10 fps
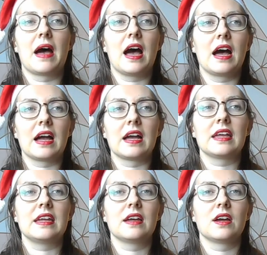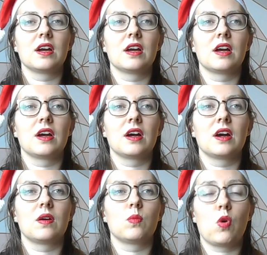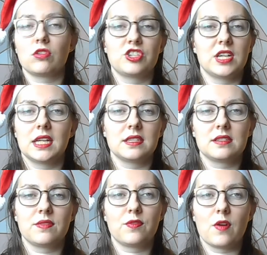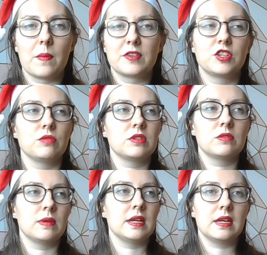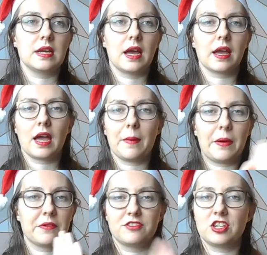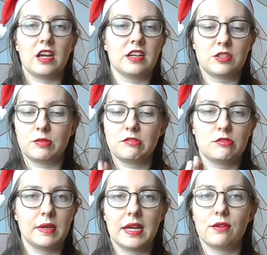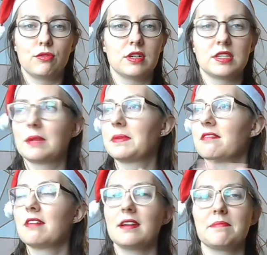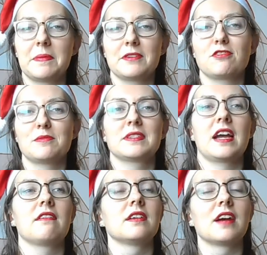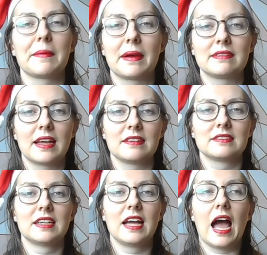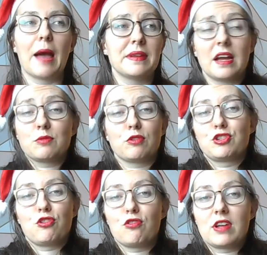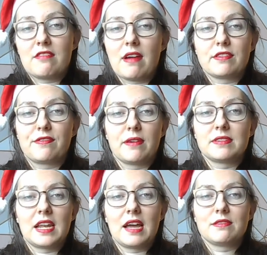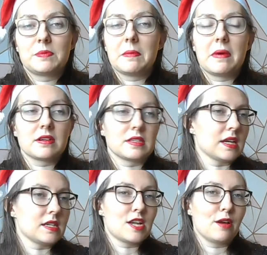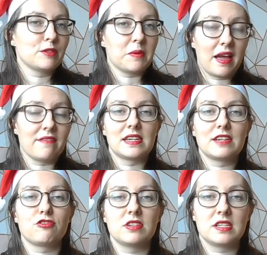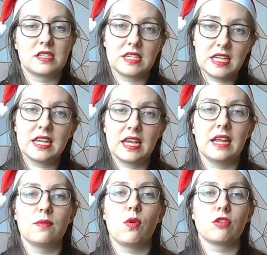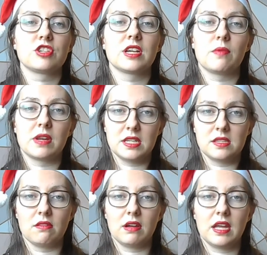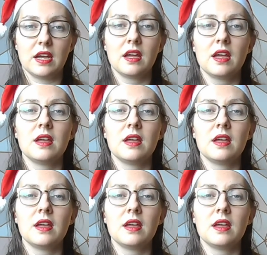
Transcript: I watch it from as soon as we come out of July, so as soon as we hit August, I'm like, right, Muppets Christmas Carol can come out now. I mean, I'd watch it all year round if I was allowed, but Mark's like, no, so I have to literally sneak in watching it when he's not here.